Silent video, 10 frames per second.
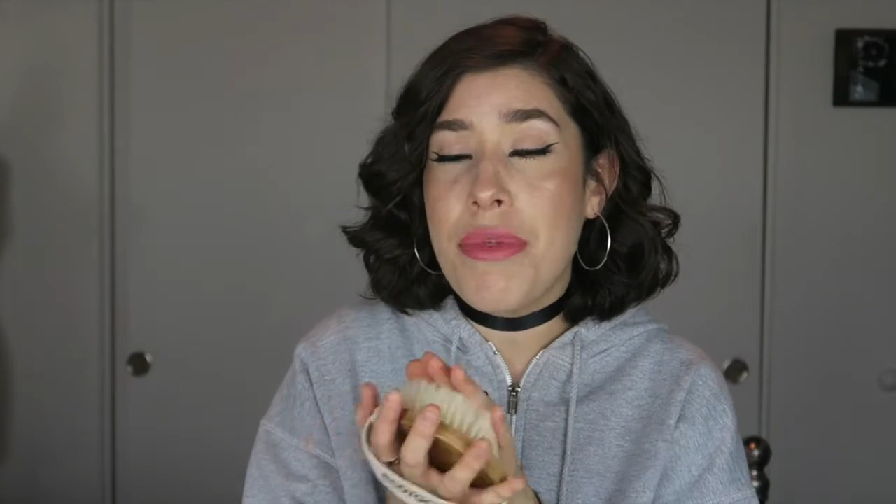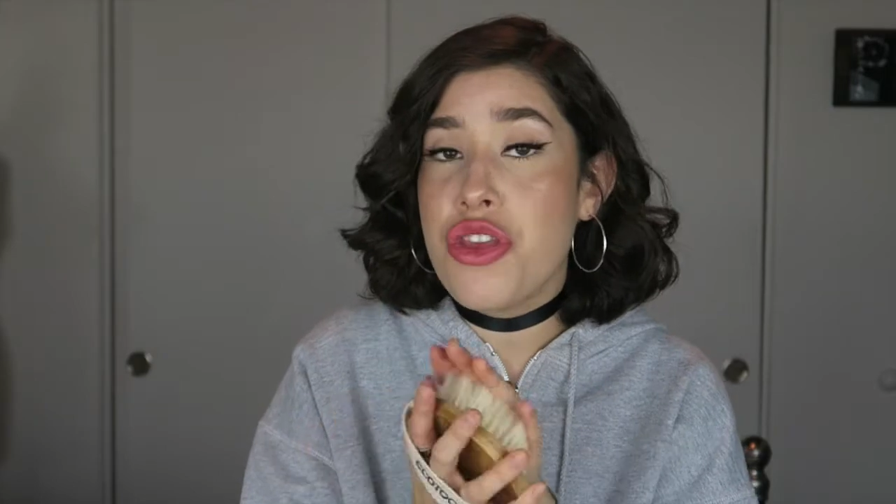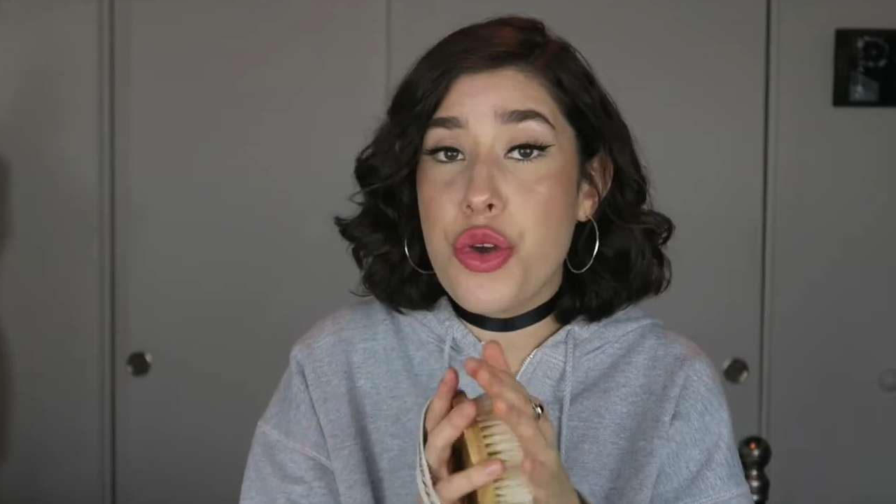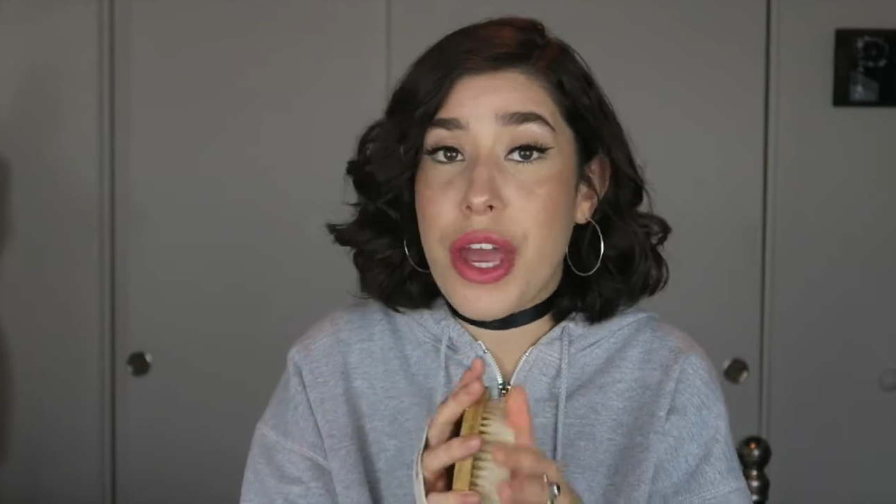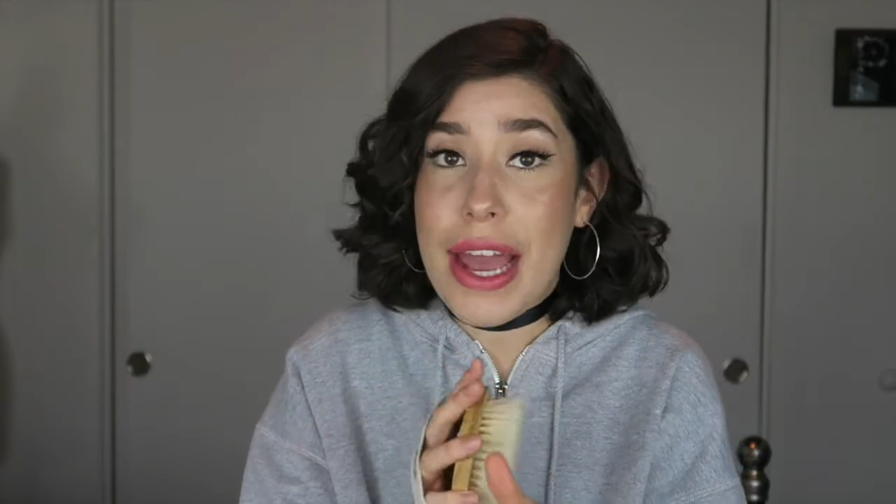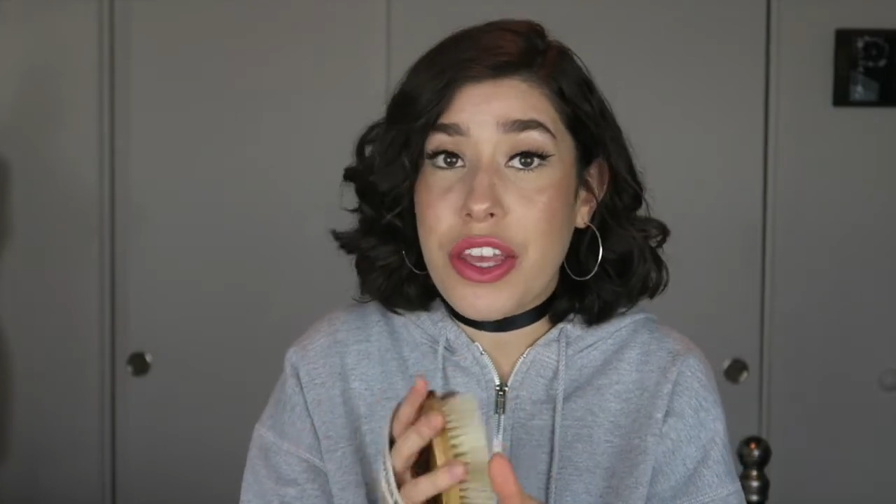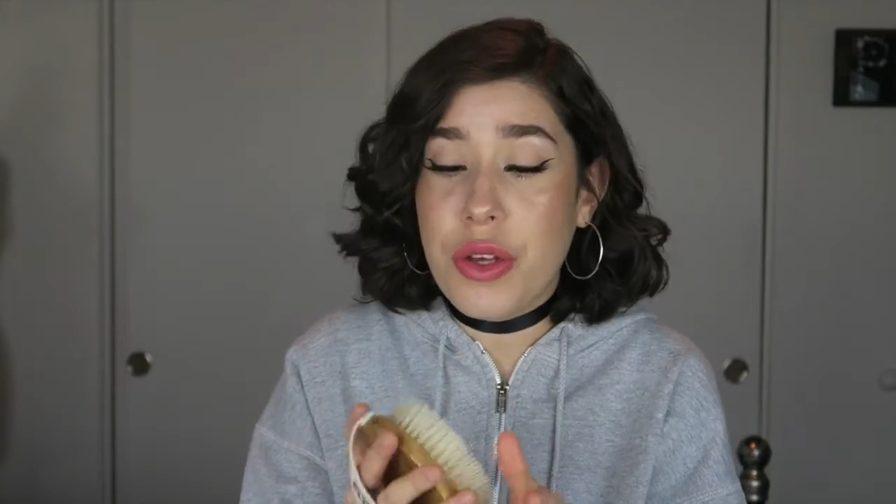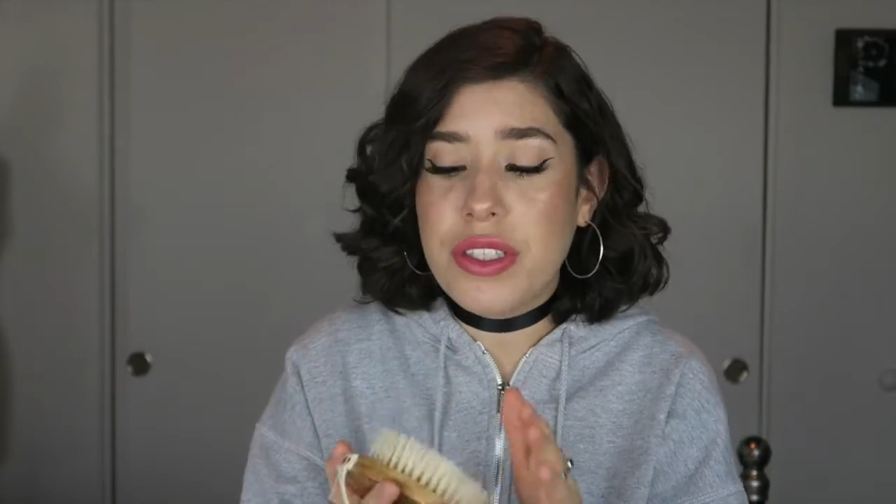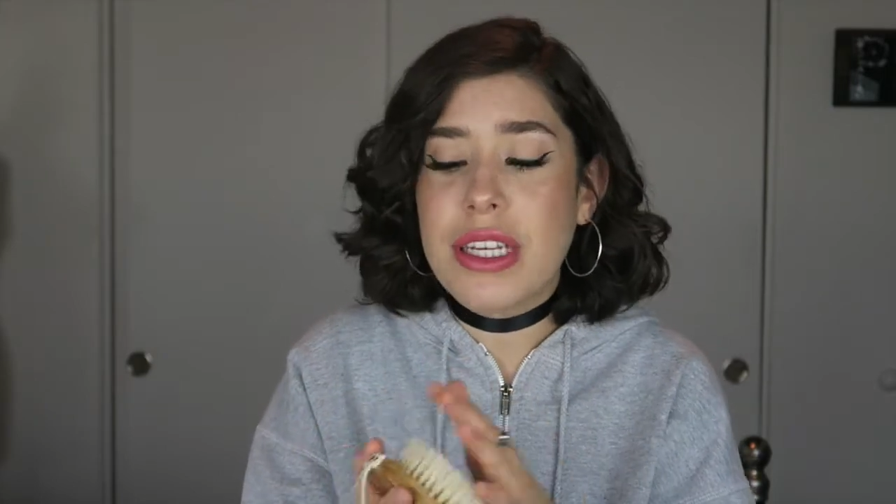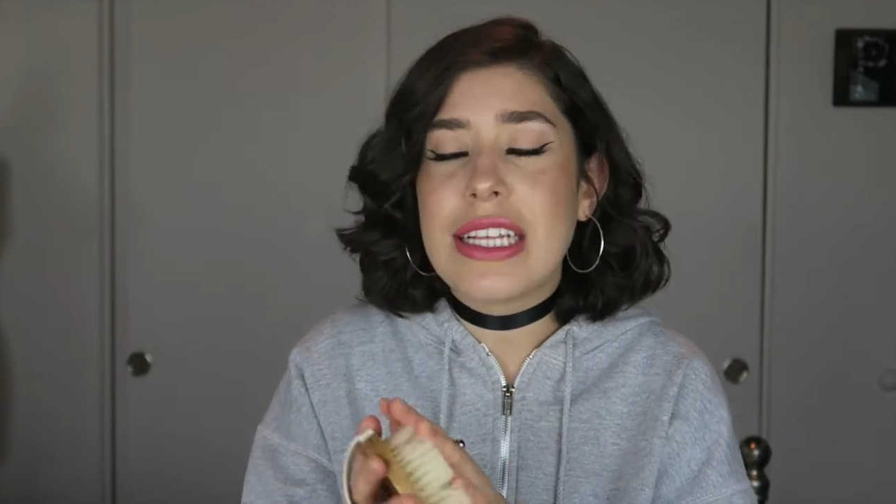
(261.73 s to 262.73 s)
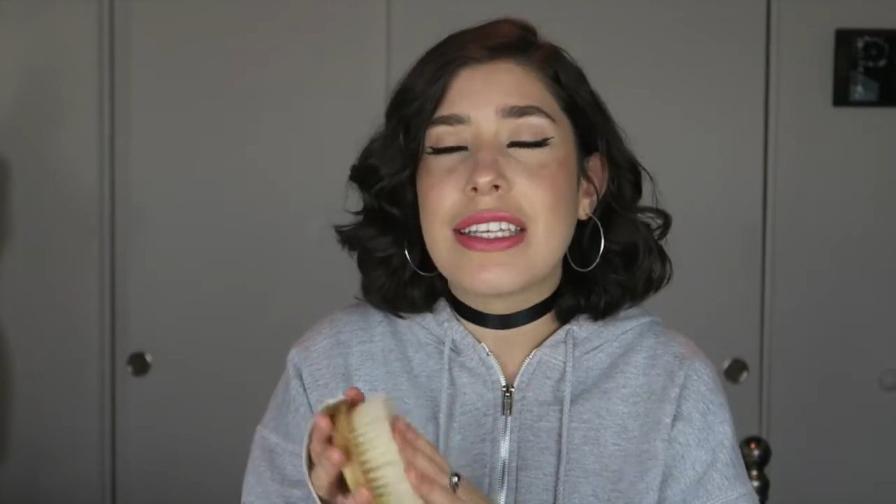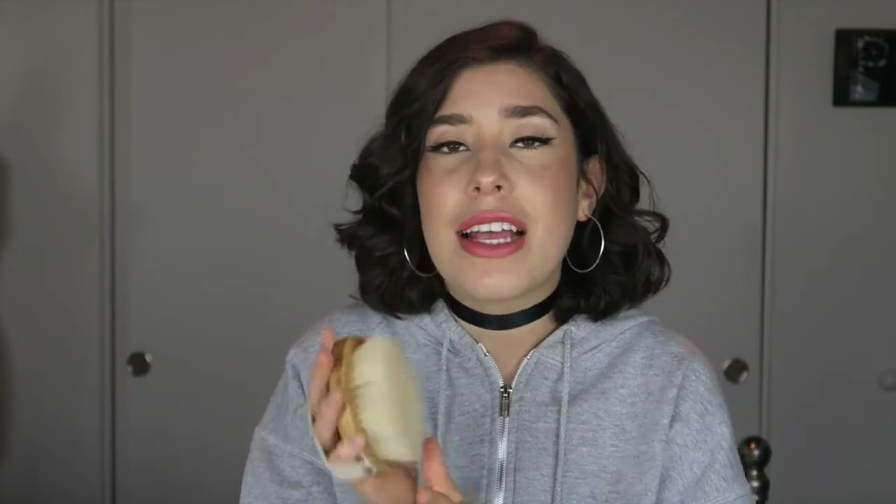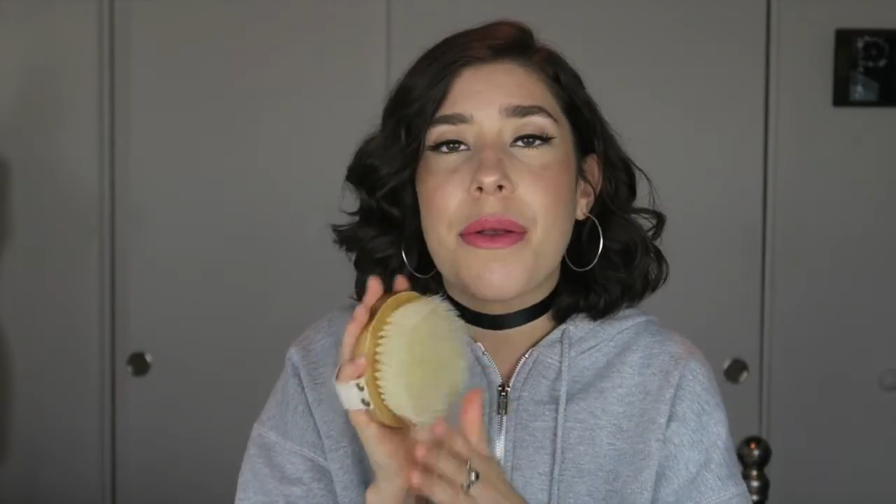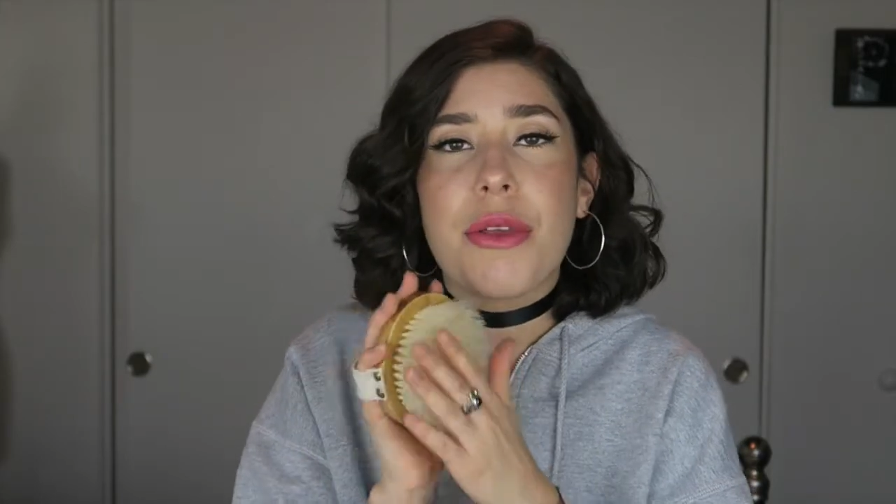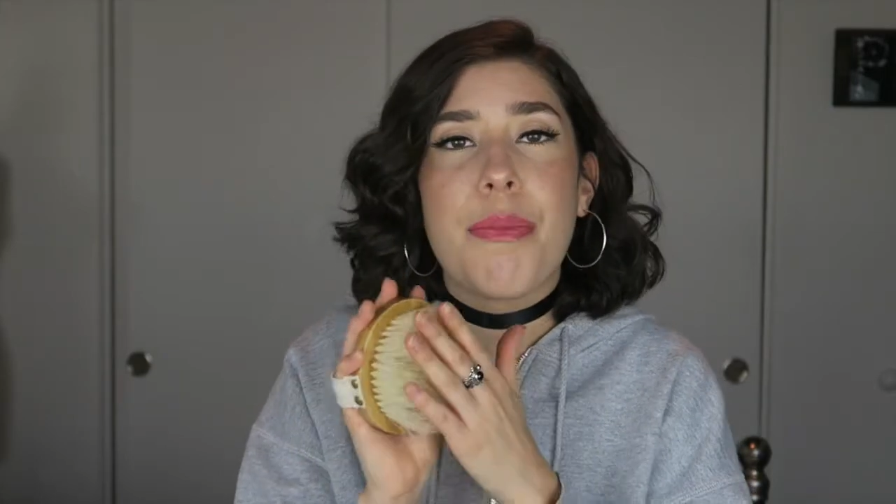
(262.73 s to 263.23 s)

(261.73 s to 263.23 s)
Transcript: you can't use it. It's like the